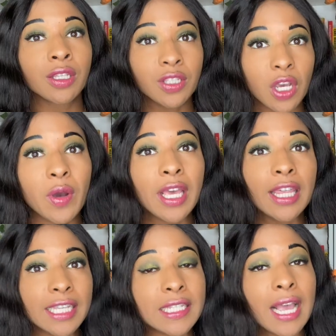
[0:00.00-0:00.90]
So
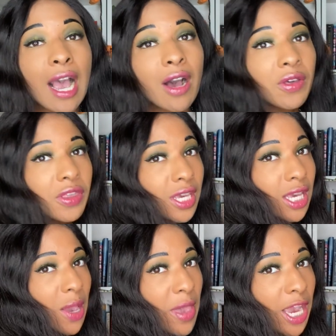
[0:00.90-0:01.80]
this is how
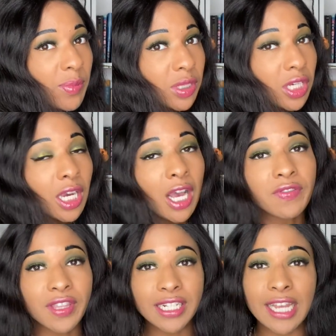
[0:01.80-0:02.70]
the makeup look
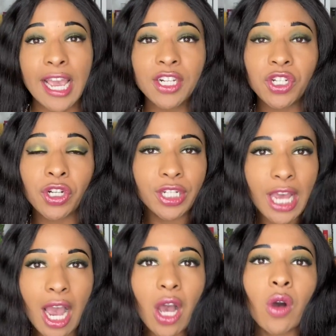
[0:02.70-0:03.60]
of the day turned
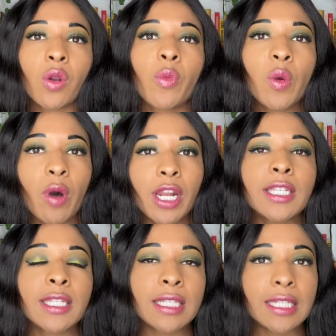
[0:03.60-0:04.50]
out. We wanted
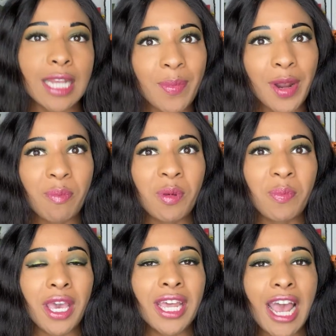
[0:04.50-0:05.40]
to step it up a
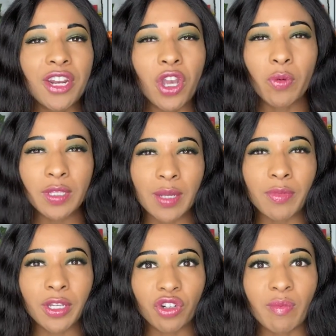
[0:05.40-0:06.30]
bit and go with
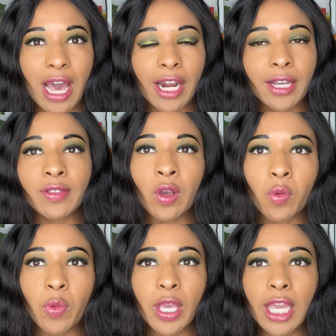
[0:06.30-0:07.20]
something dramatic,
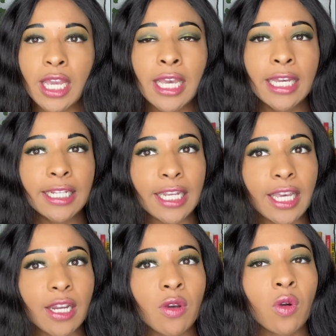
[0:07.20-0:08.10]
so we
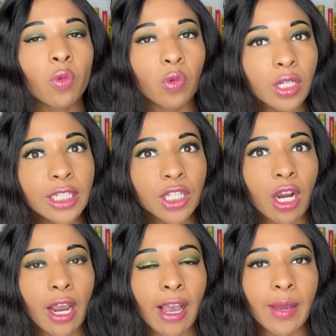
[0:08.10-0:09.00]
did really
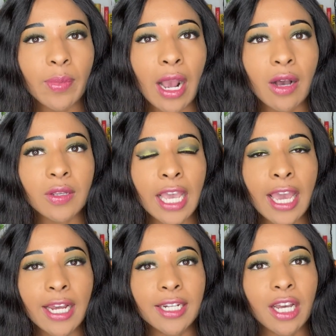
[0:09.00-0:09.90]
dark eyebrows
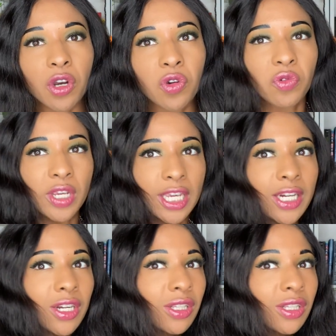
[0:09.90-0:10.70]
and a green